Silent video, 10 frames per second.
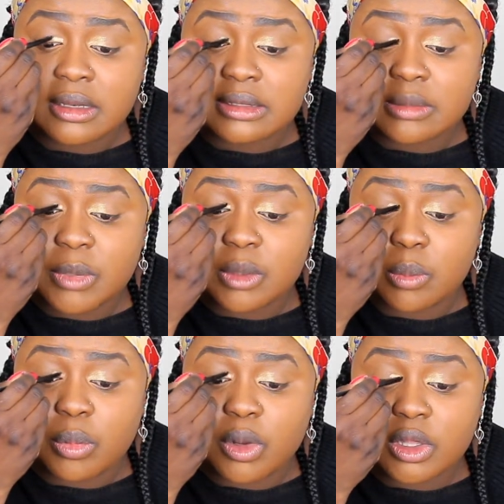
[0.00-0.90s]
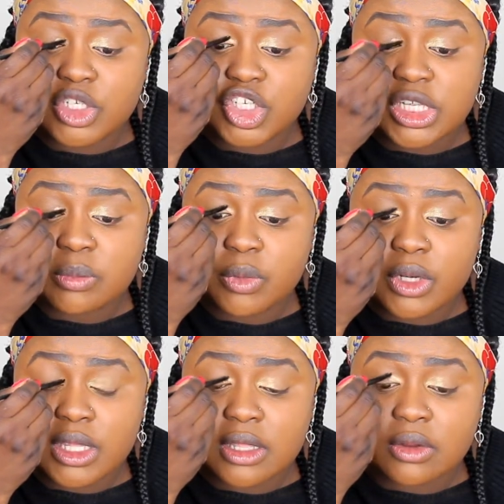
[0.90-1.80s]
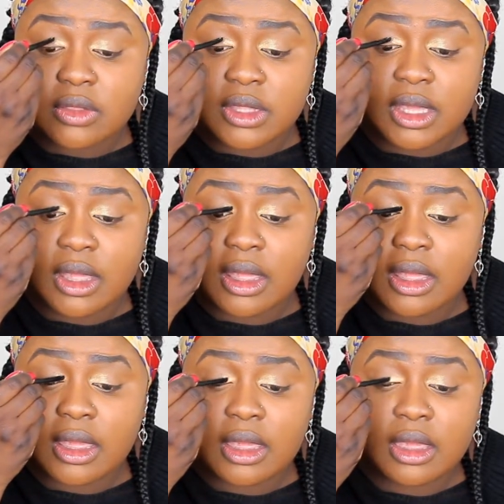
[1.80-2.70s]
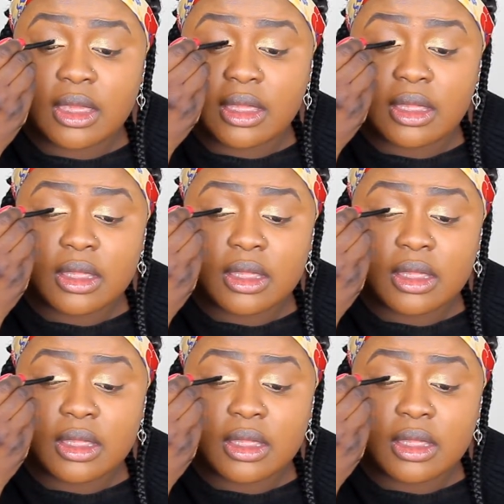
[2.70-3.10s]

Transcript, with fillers: It's a bit blotchy putting it on the eye.